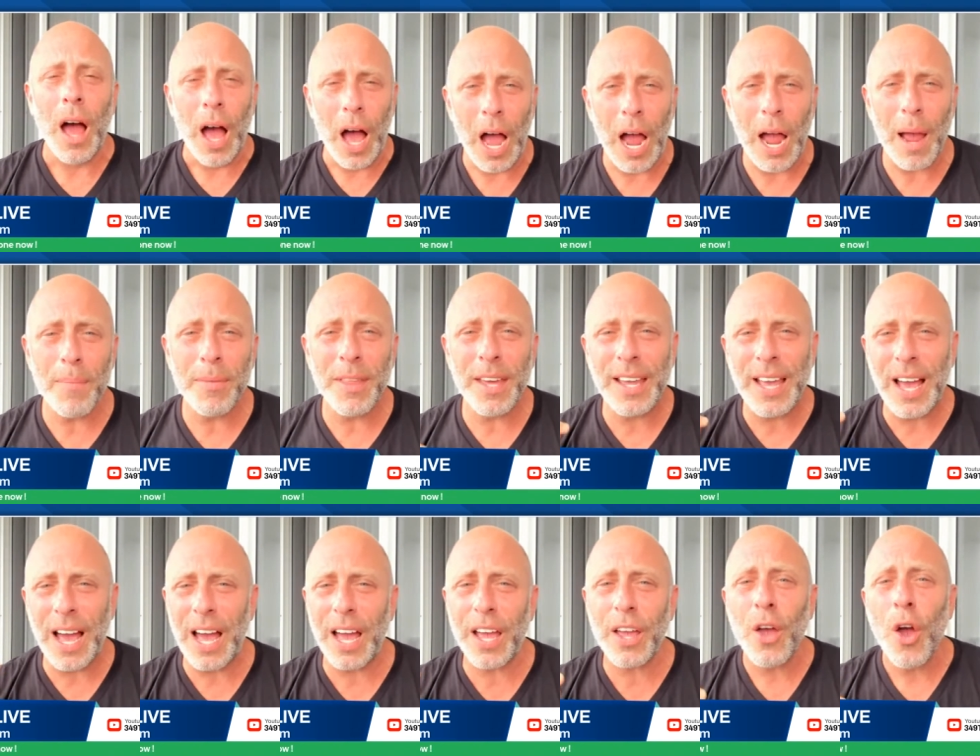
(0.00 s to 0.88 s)
I'm the
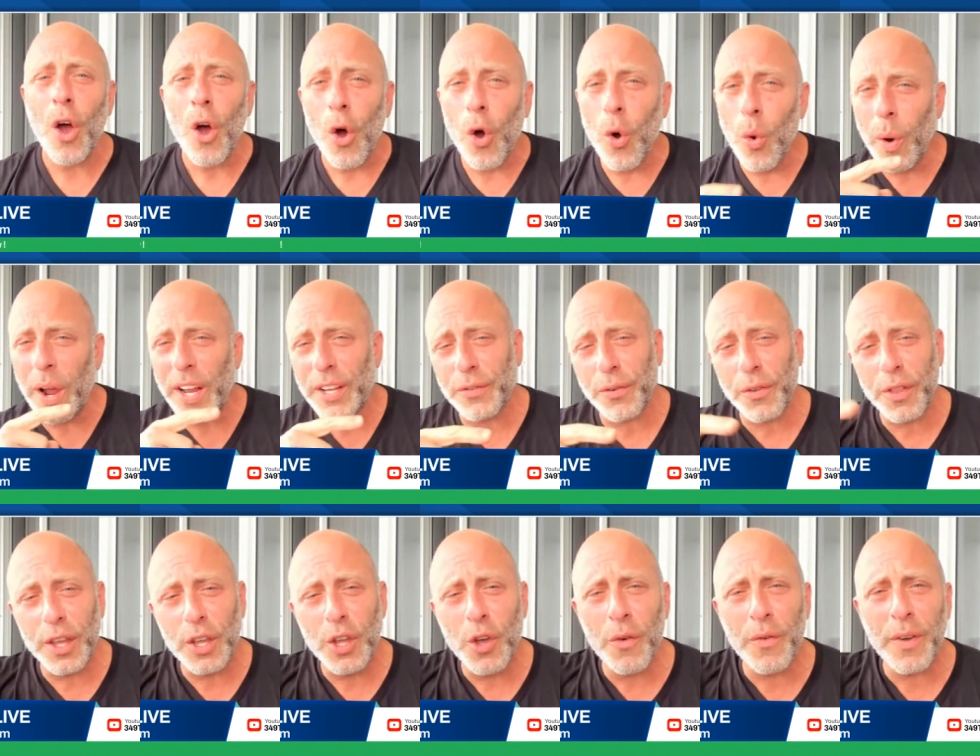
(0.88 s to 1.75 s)
guy who waits for
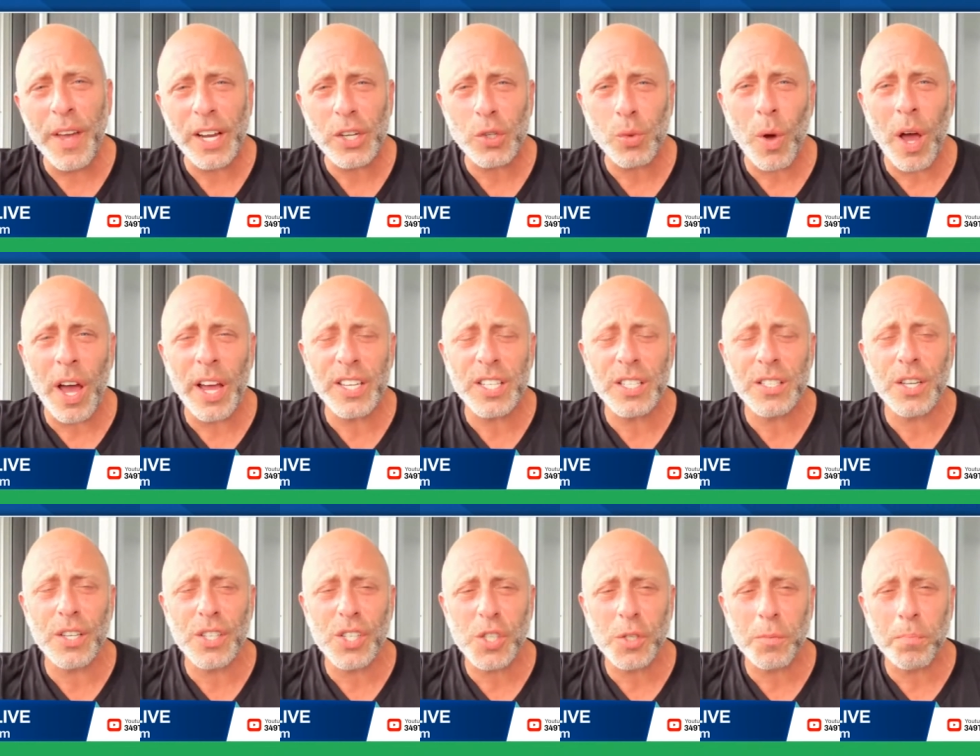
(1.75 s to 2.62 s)
the UVXYs
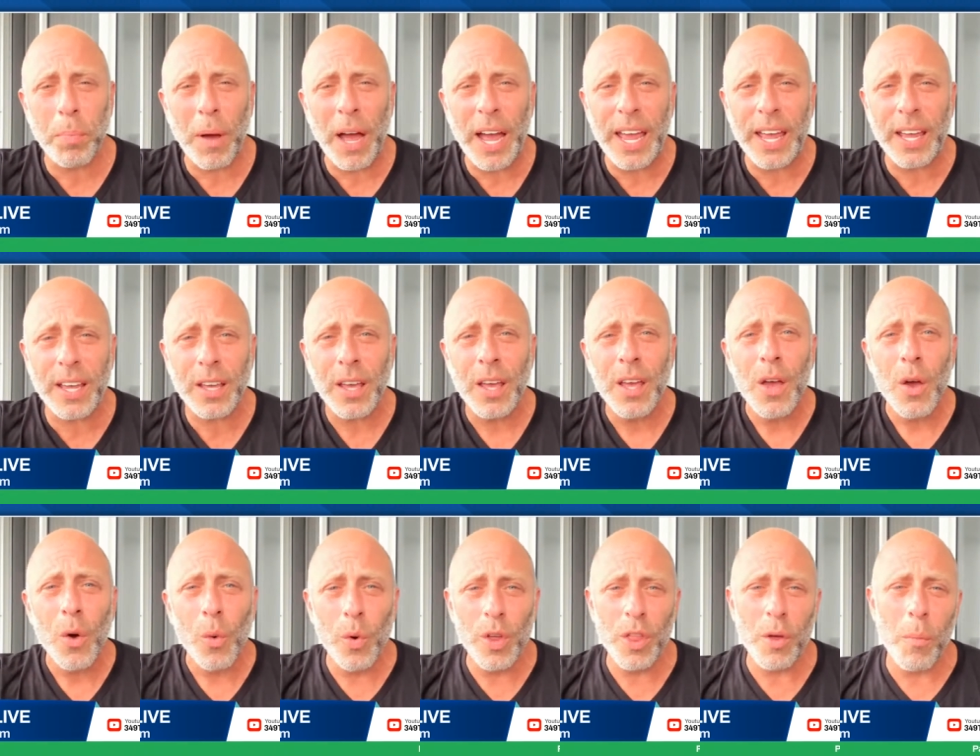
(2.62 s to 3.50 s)
to spike
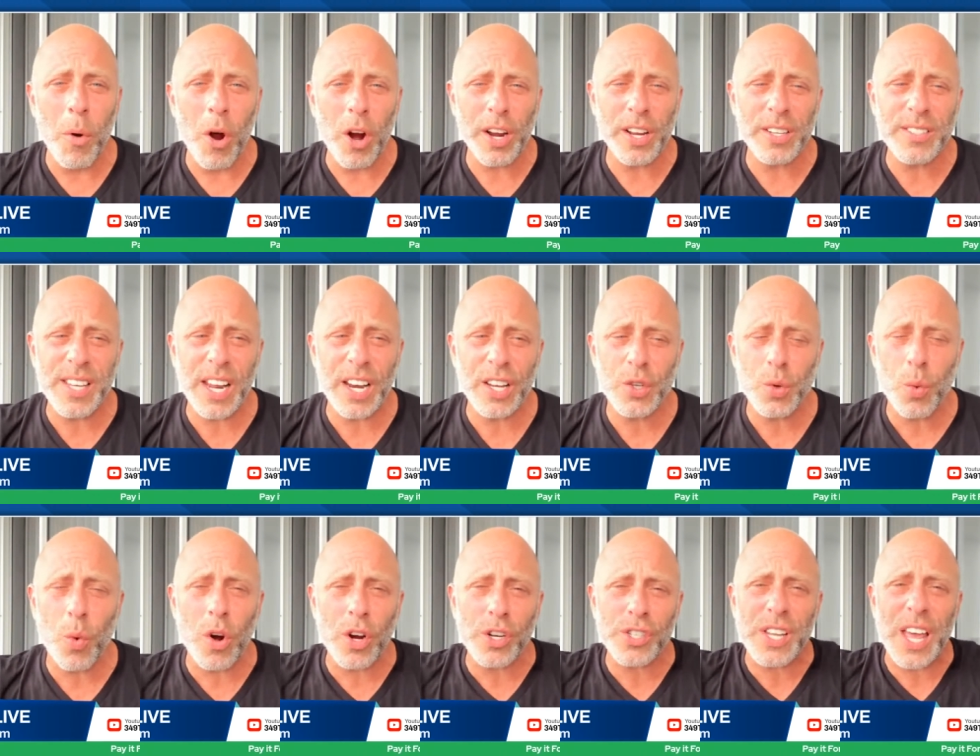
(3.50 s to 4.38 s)
when the market's at its
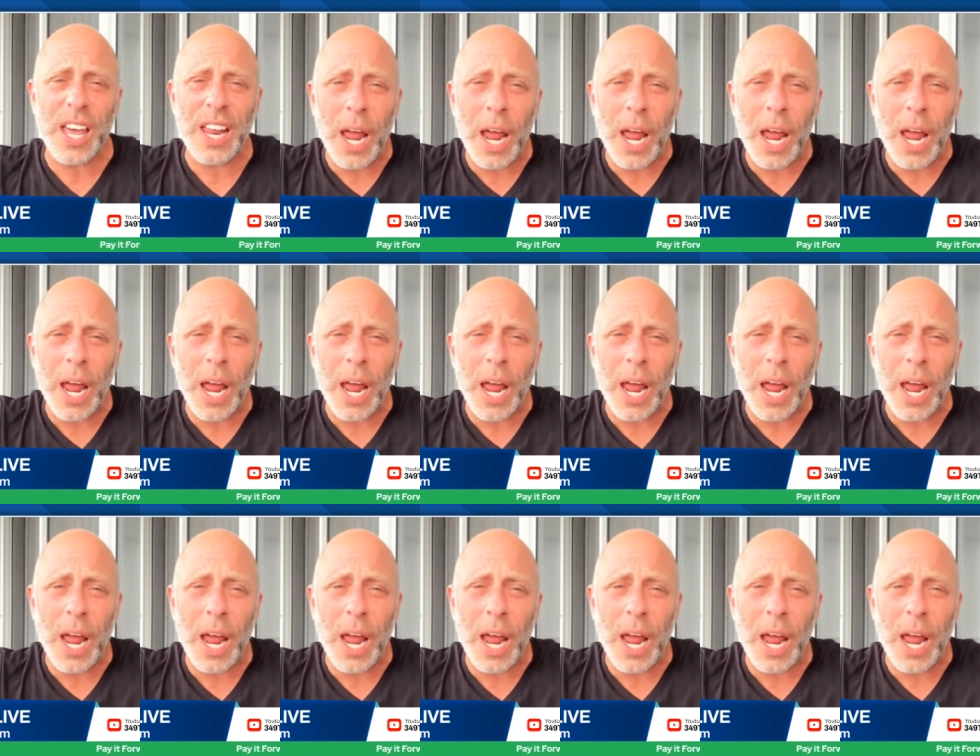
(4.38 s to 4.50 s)
worst,